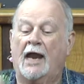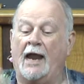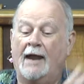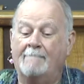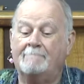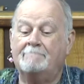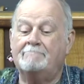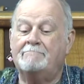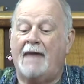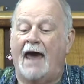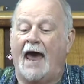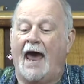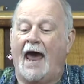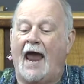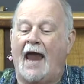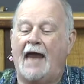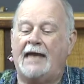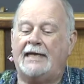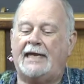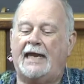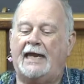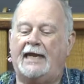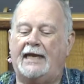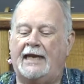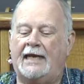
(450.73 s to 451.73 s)
Everyone,
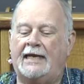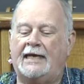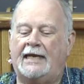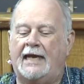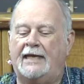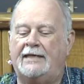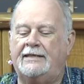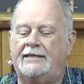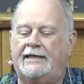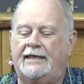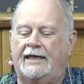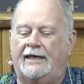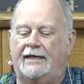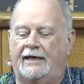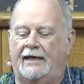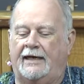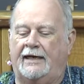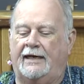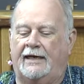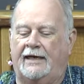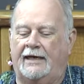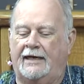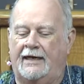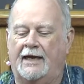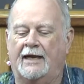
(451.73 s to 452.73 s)
mighty
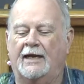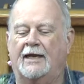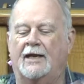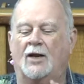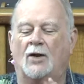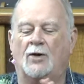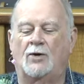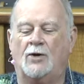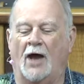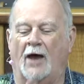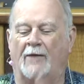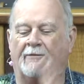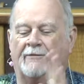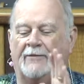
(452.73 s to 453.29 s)
indeed.